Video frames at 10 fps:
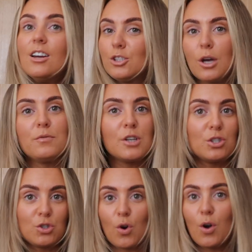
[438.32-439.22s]
shoved
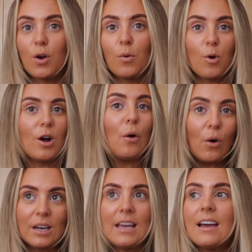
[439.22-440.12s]
a Strong one
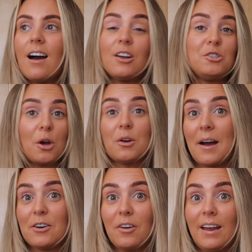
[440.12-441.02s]
on here. I don't know
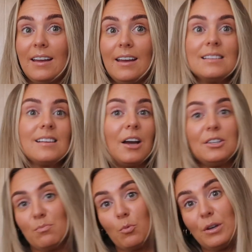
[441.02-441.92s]
how great it is.
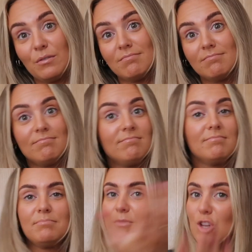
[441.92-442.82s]
I wouldn't
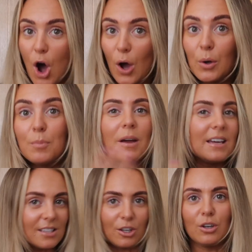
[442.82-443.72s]
know, but
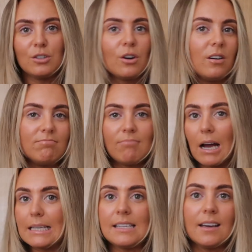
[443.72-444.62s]
it's a good
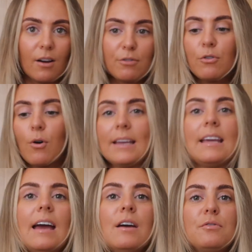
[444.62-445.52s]
idea for a
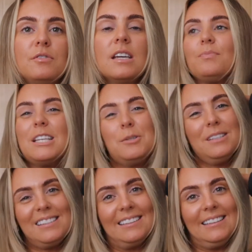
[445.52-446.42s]
gift. This
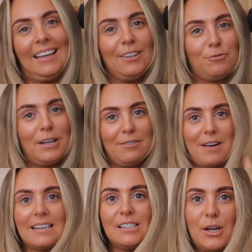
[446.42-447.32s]
one's like really
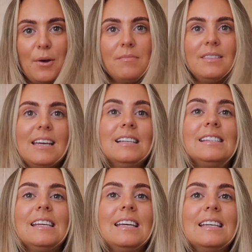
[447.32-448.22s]
random. This
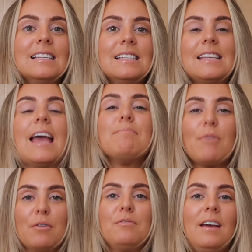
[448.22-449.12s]
is a
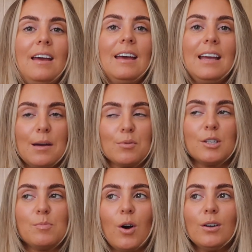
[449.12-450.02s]
MirrorFit hip
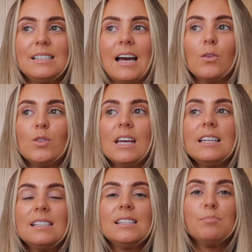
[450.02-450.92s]
thrust box. Now
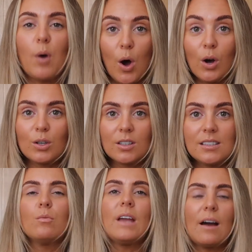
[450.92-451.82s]
this
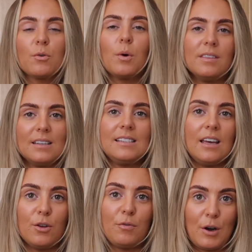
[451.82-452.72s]
box, we have the one that's
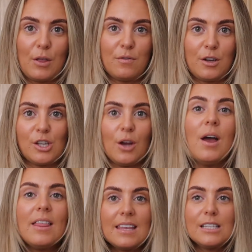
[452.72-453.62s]
at the front of the photo.
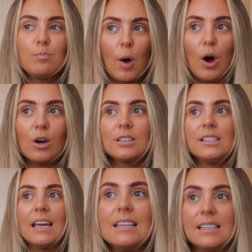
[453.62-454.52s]
This
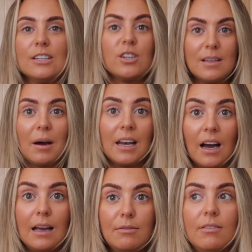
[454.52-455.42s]
box is literally my
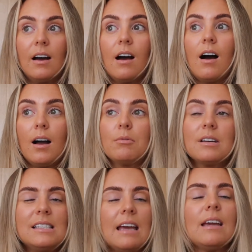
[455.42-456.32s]
life. I
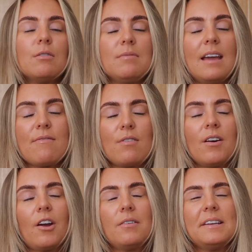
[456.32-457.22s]
want to take it with me
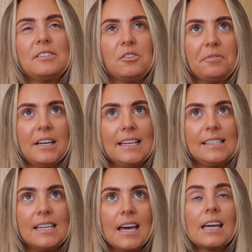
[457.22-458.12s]
everywhere I go, and it's not
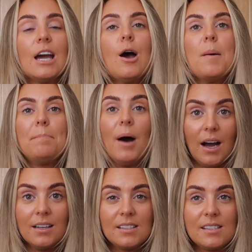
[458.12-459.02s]
realistic,
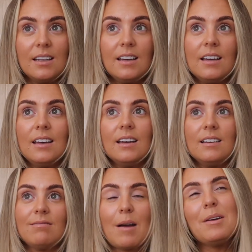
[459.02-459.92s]
but
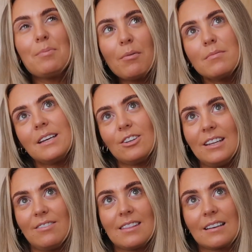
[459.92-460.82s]
I mean, I probably could
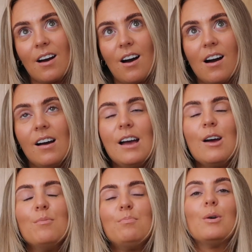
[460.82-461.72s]
leave it in the car.
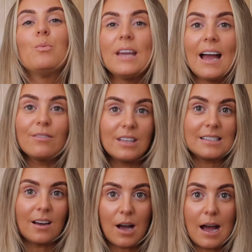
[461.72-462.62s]
But we have
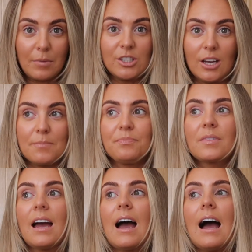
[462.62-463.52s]
these at my gym,
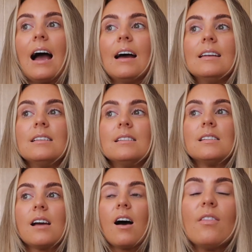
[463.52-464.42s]

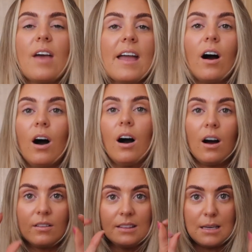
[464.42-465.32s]
and they
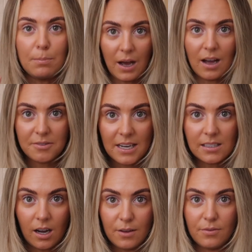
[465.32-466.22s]
are the
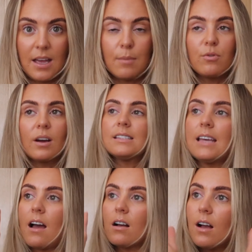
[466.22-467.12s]
perfect height for hip thrust.
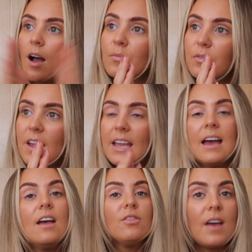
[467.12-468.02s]
They are comfy,
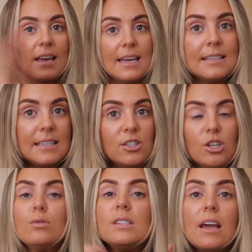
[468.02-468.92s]
they're easy
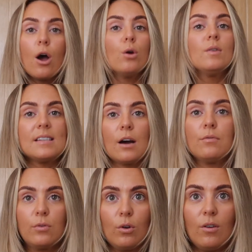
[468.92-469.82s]
to use. The only
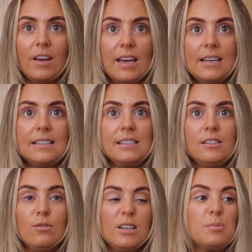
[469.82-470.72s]
downfall of it
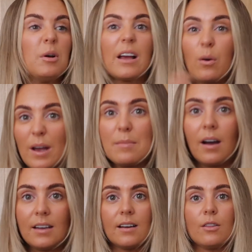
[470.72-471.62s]
is you need to put like a weight
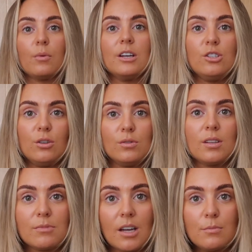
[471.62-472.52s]
behind it, otherwise you
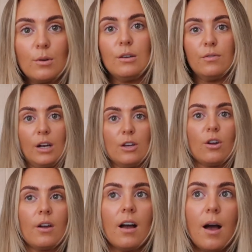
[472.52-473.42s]
sometimes, when you feel like you're
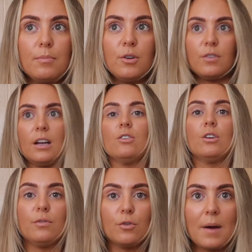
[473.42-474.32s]
going up, you feel like you're
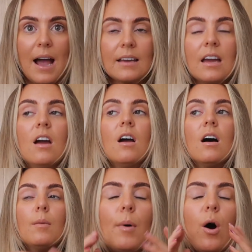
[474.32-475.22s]
gonna fall back.
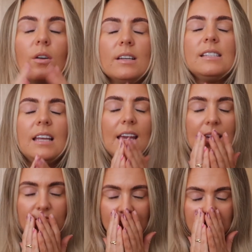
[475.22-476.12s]
But
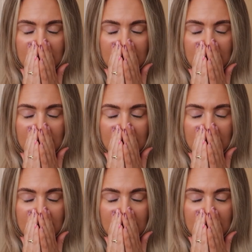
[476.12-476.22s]
honestly,